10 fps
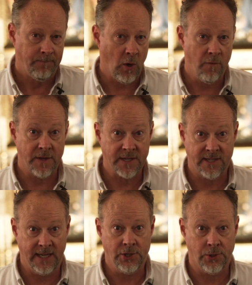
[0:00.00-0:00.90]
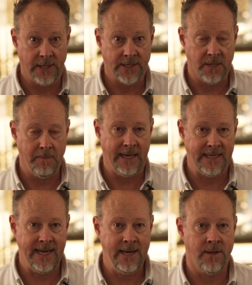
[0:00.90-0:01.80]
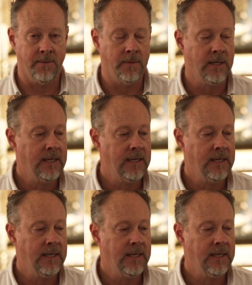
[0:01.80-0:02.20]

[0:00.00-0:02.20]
over the centuries to maintain them.